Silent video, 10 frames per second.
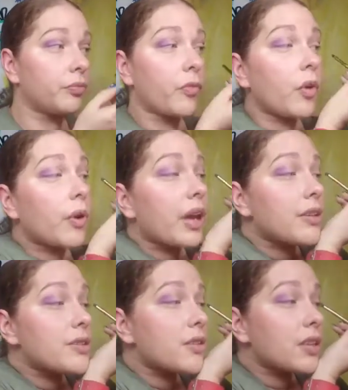Okay,
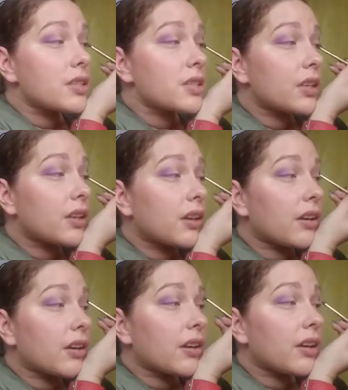so that's like
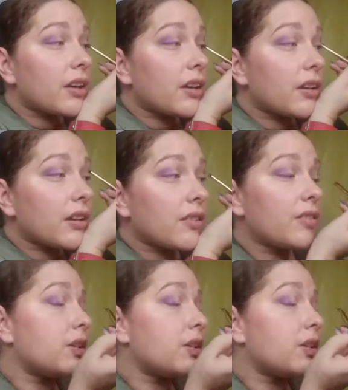kind of